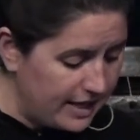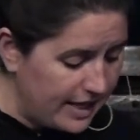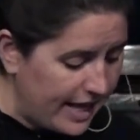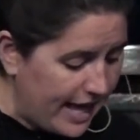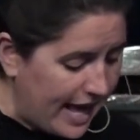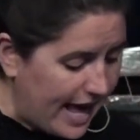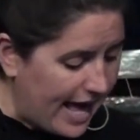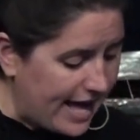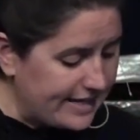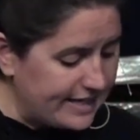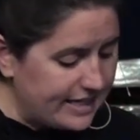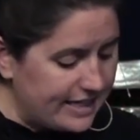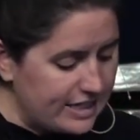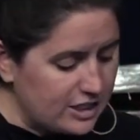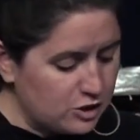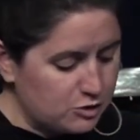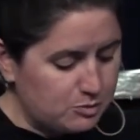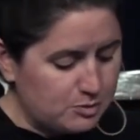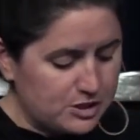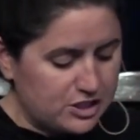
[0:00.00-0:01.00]
And
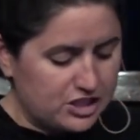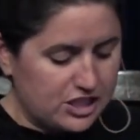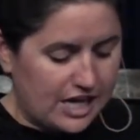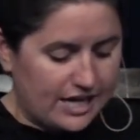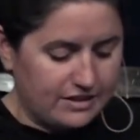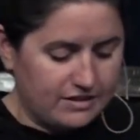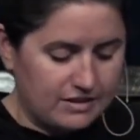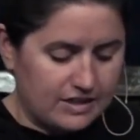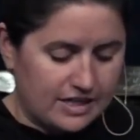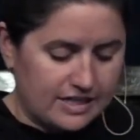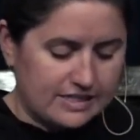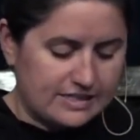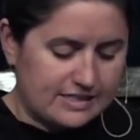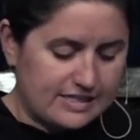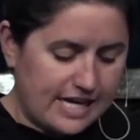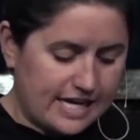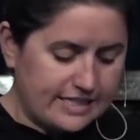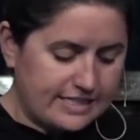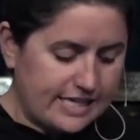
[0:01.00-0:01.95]
Ishbosheth sent